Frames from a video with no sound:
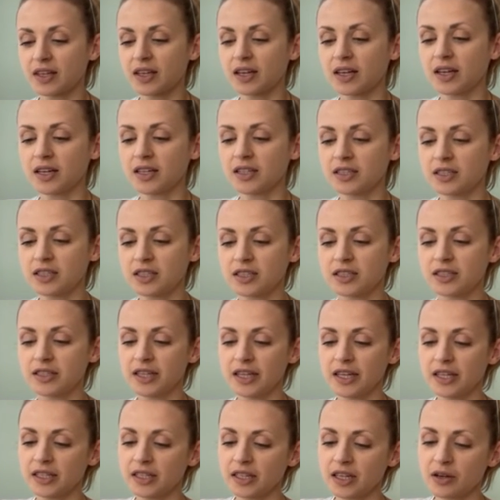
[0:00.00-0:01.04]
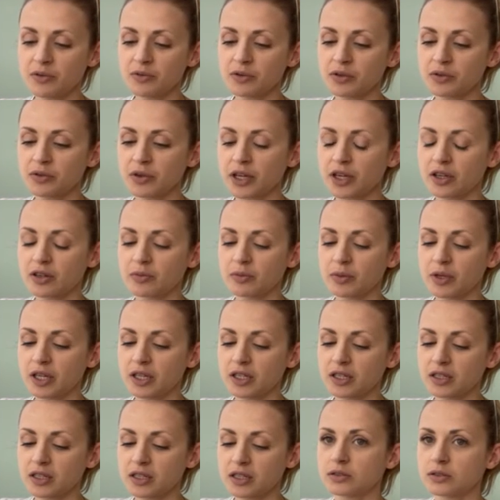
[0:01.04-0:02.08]
And then I would
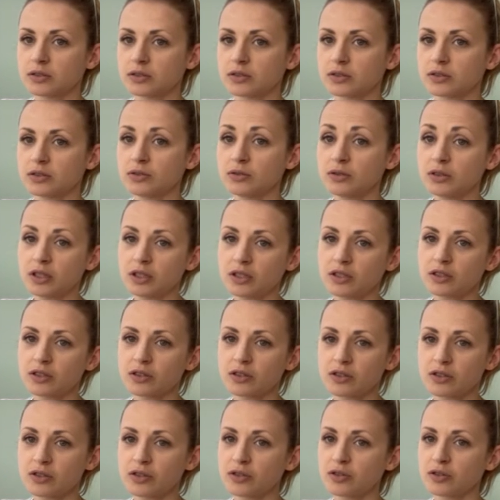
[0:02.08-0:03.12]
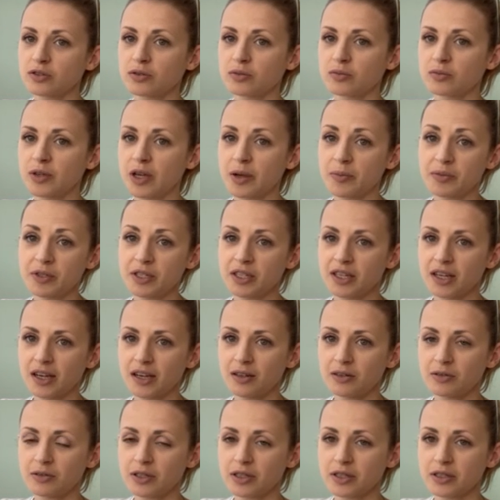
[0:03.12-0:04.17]
recommend, do not consume empty
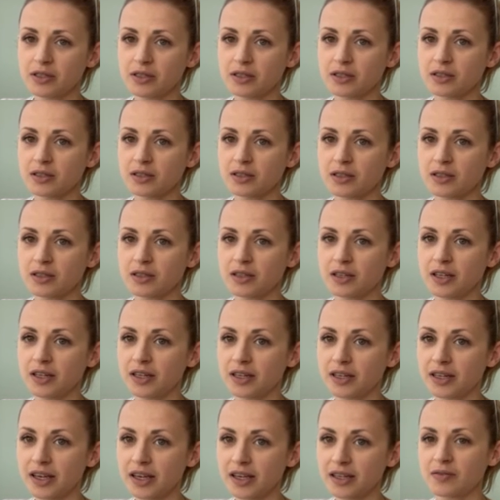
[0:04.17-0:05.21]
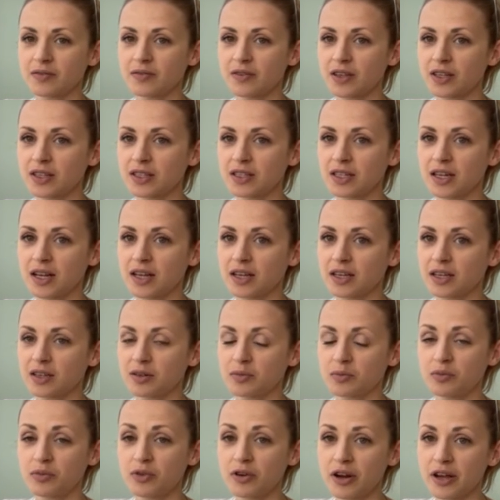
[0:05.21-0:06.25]
calories. And again, things like
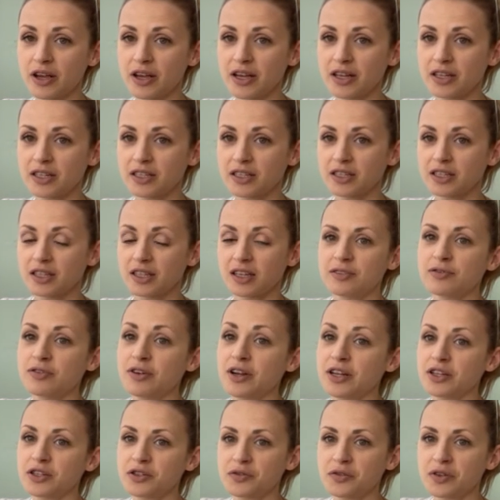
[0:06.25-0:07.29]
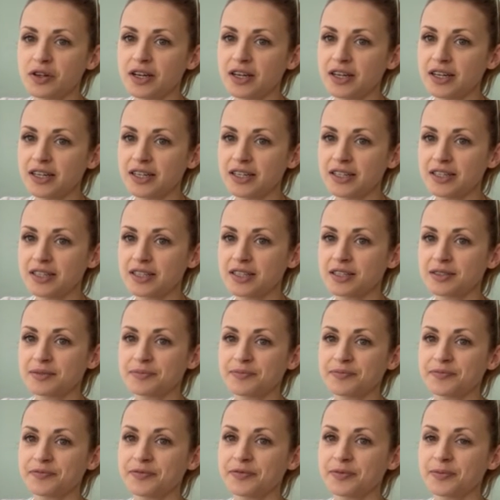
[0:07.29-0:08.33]
bread, French fries,
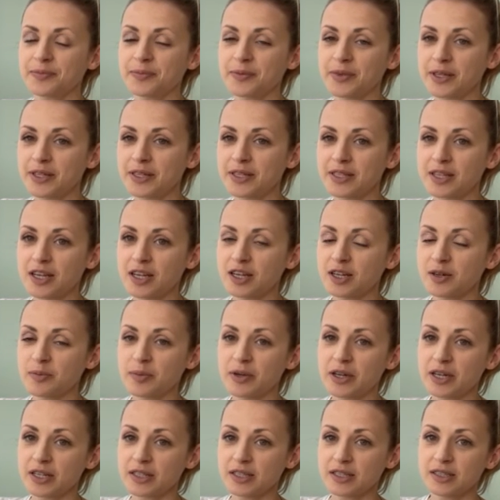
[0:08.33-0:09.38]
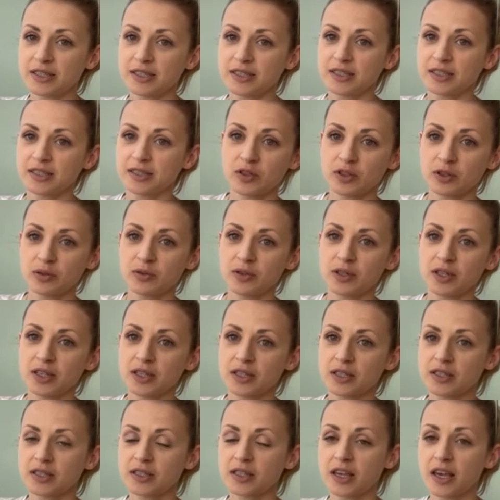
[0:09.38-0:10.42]
pizza, pasta,
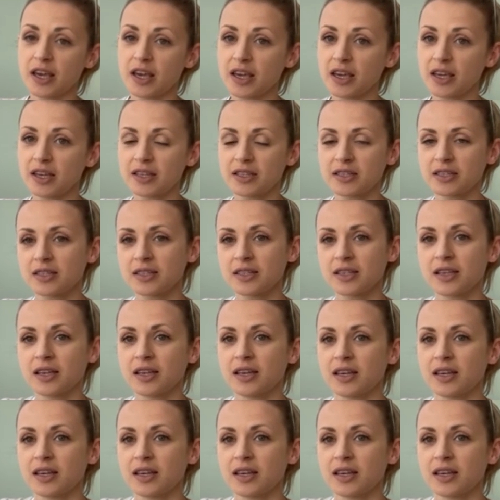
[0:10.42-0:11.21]
donuts, cakes.